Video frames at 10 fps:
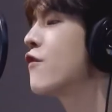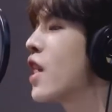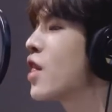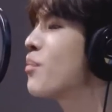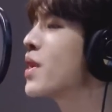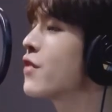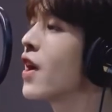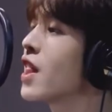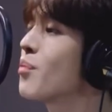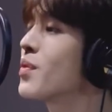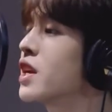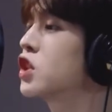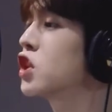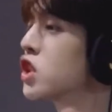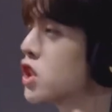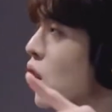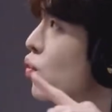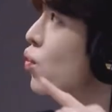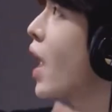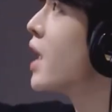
really have a reason to listen to this